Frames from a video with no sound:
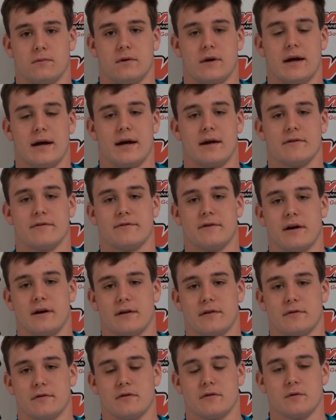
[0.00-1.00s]
I got
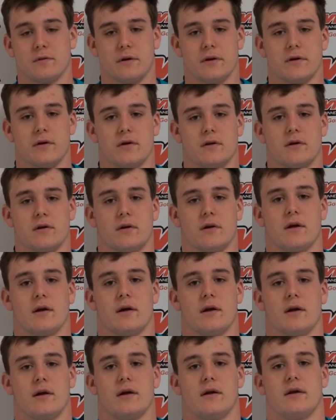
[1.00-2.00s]
invited through Twitter,
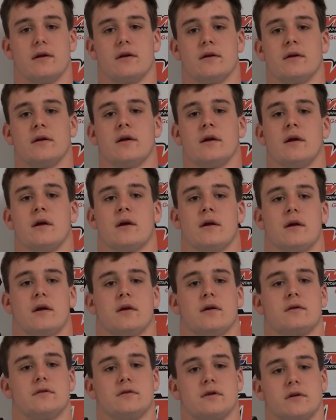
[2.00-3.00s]
and
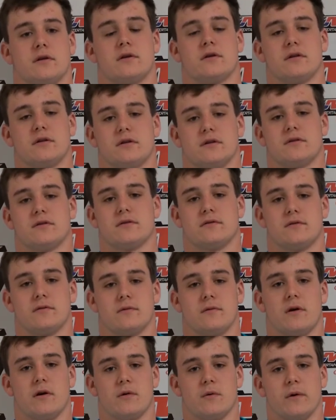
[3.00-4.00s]
journey just
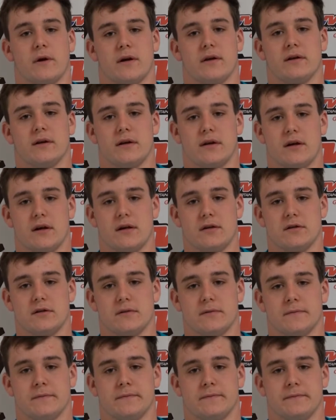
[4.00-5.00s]
hard work and dedication.